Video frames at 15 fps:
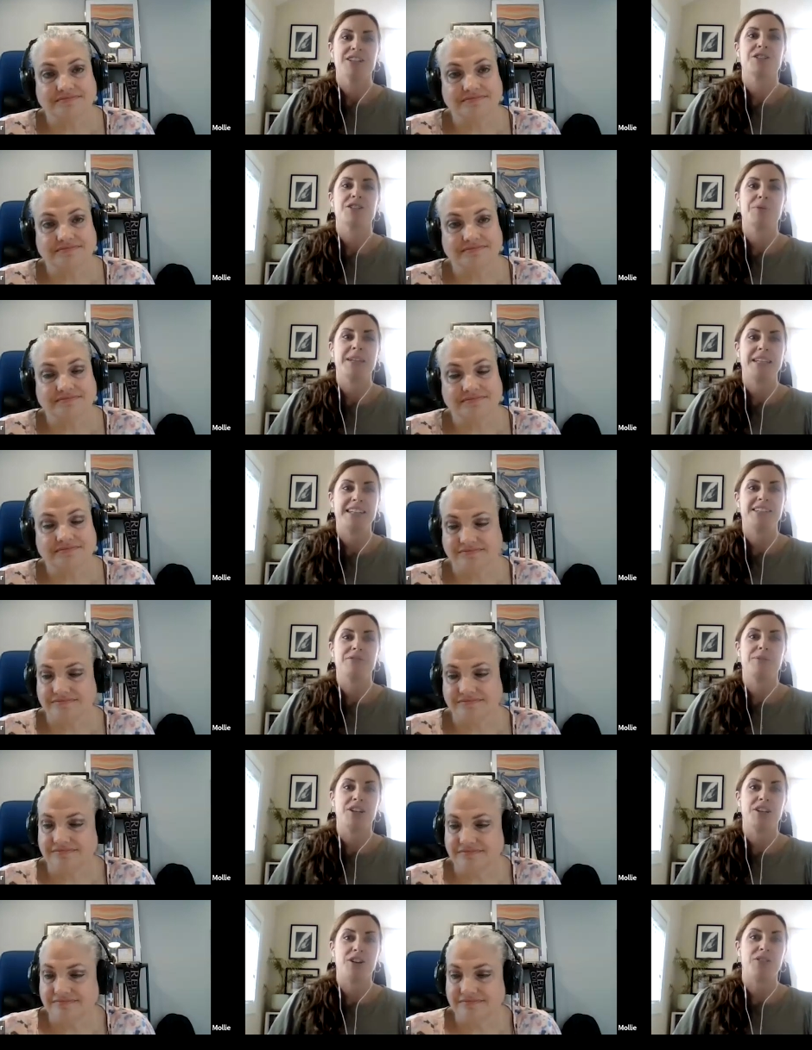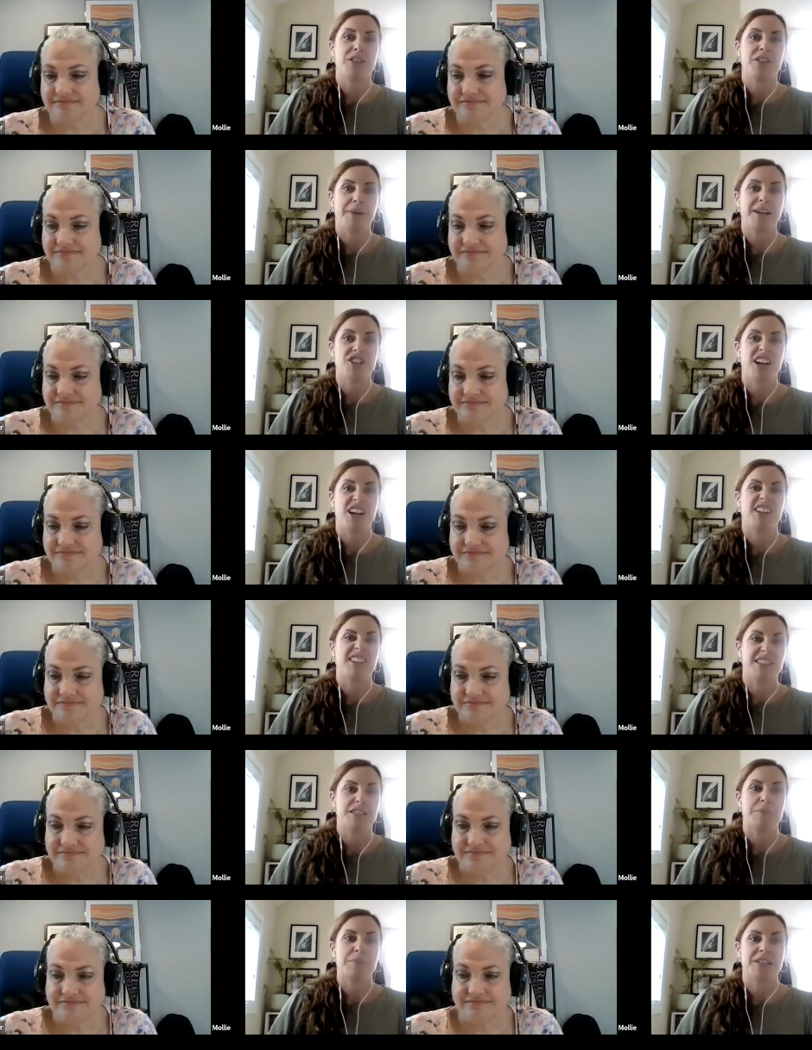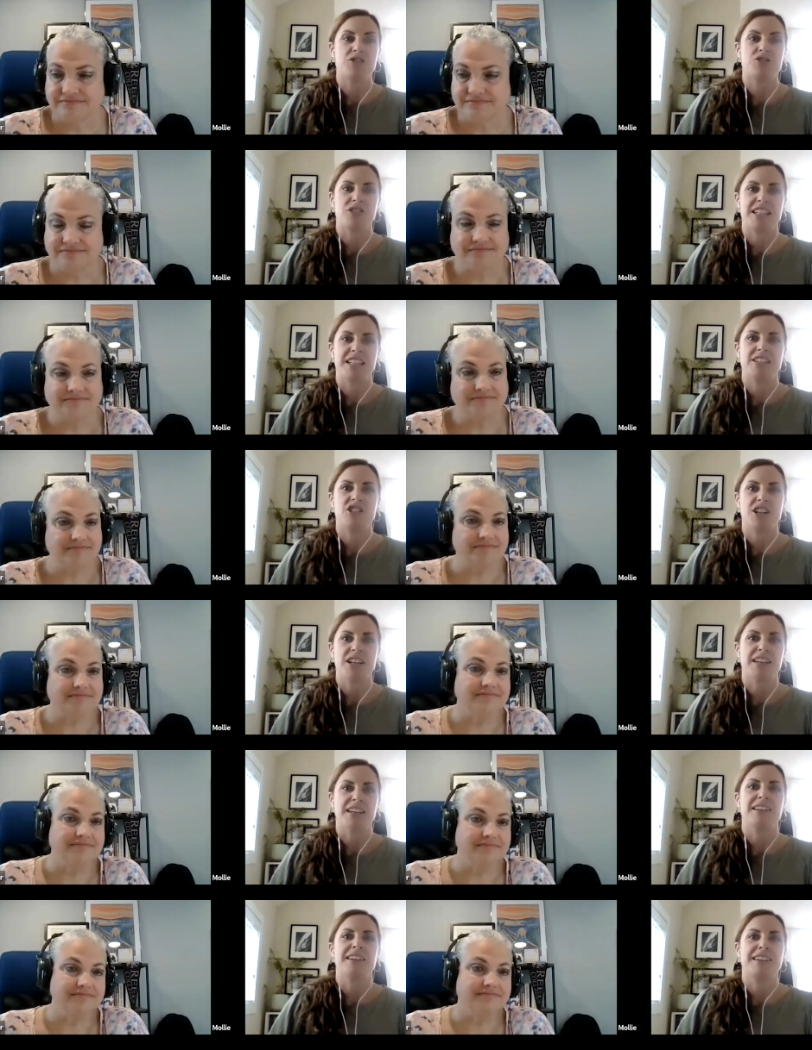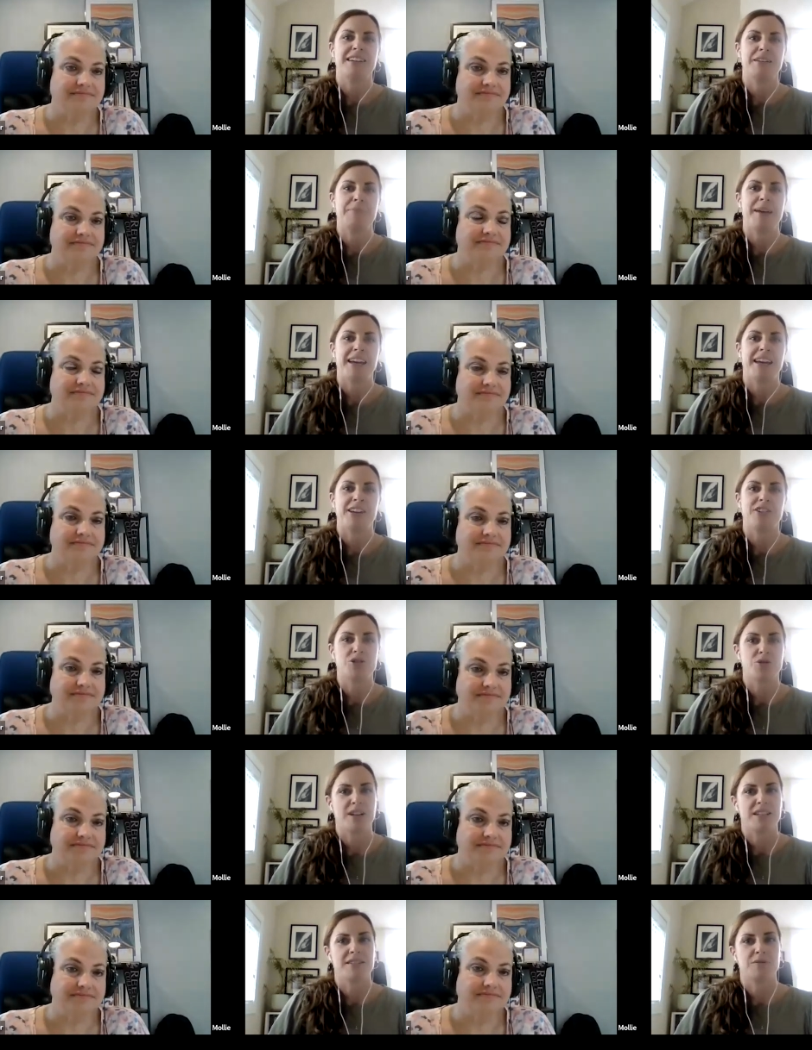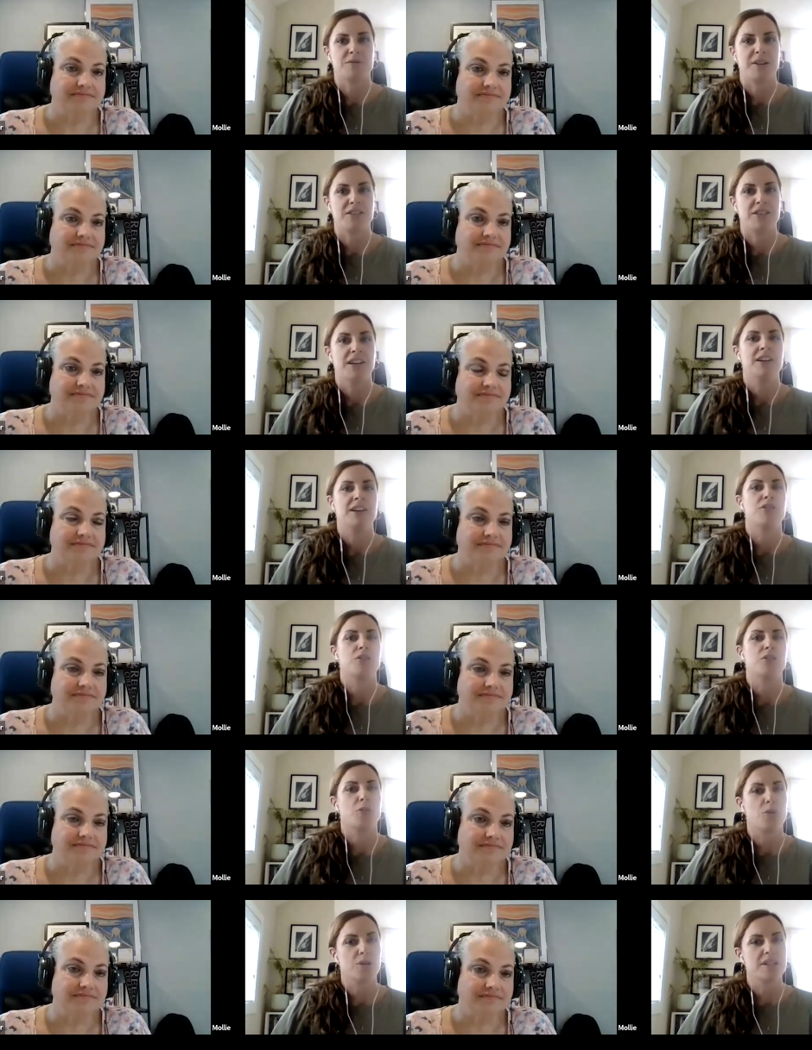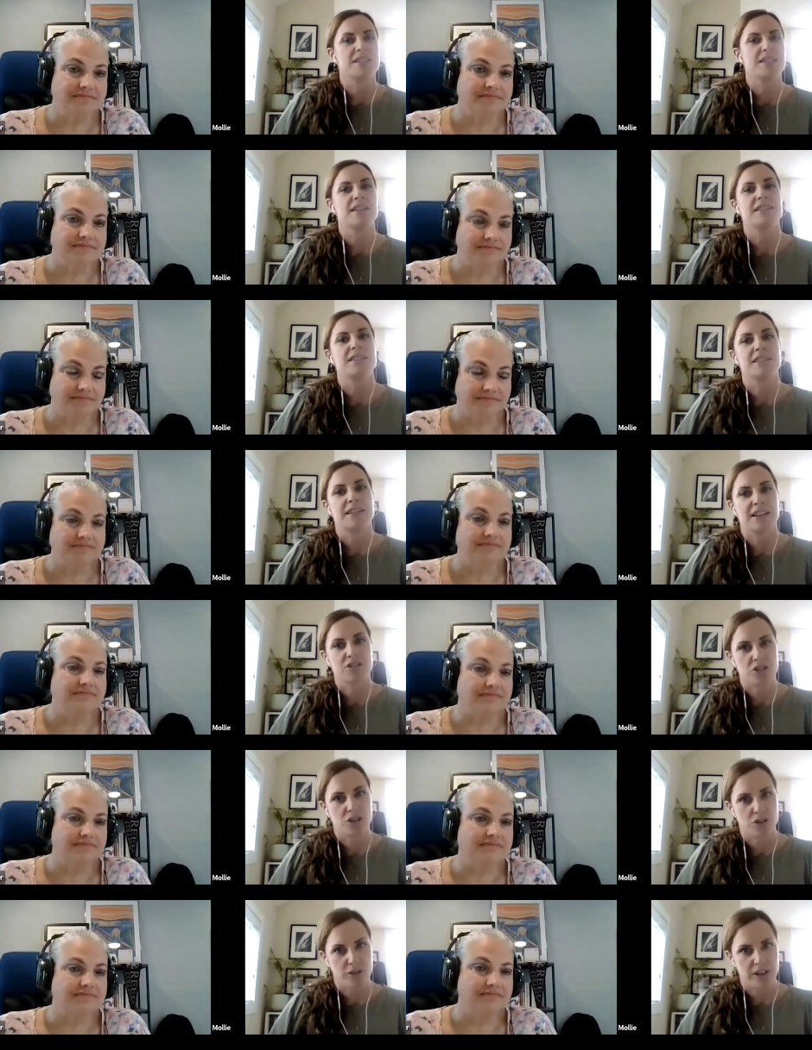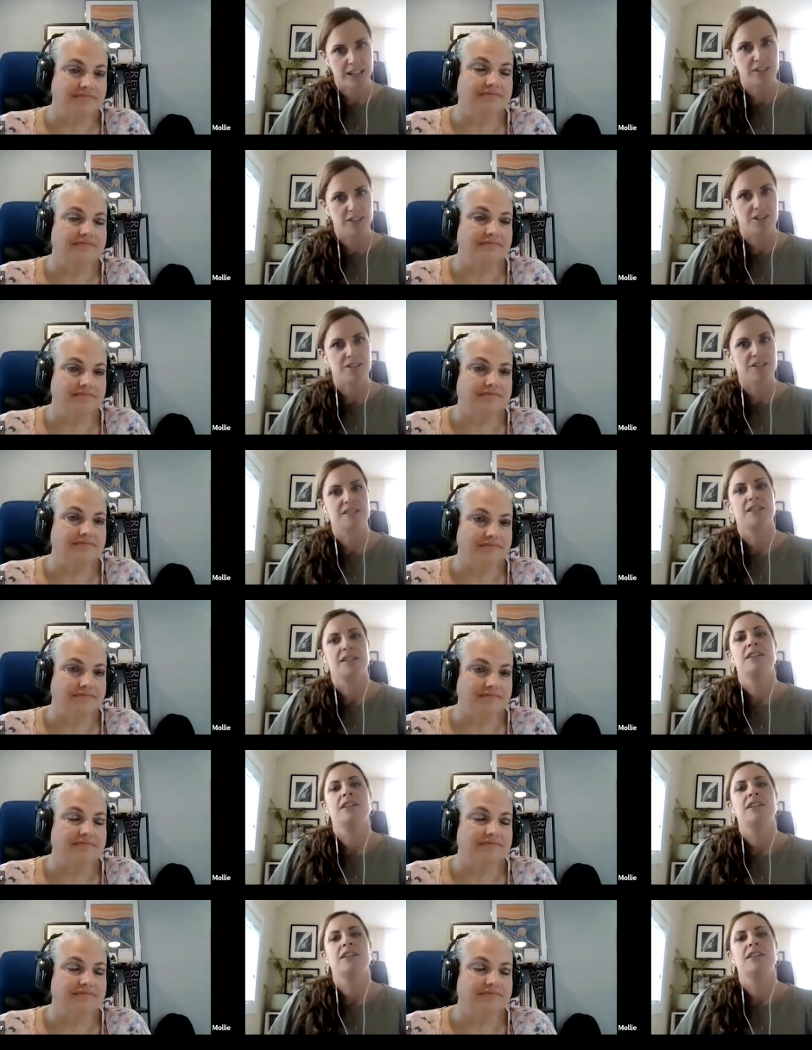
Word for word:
Speaker 1: So we need we know that my child needs to be strategic in making choices with their courses and extracurriculars.